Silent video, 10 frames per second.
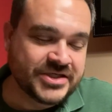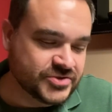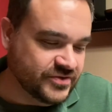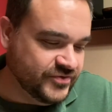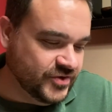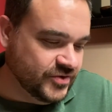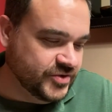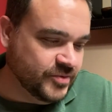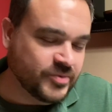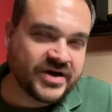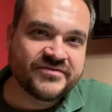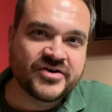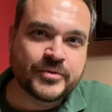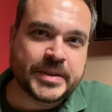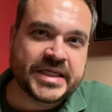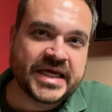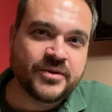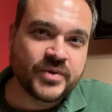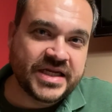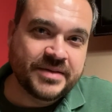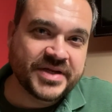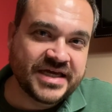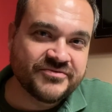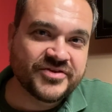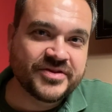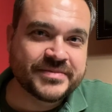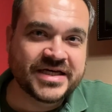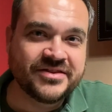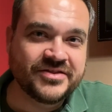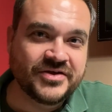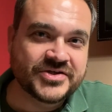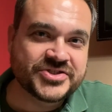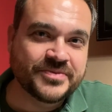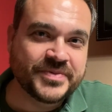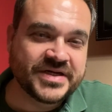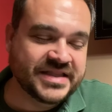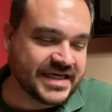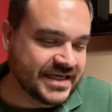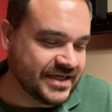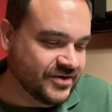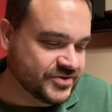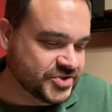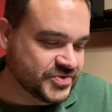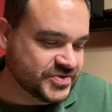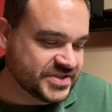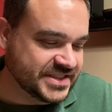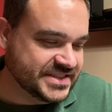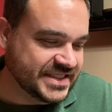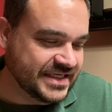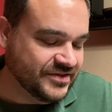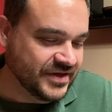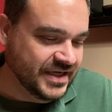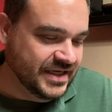So if you're on your Proverb a Day reading plan for the month, you can jump into that here on June 16th.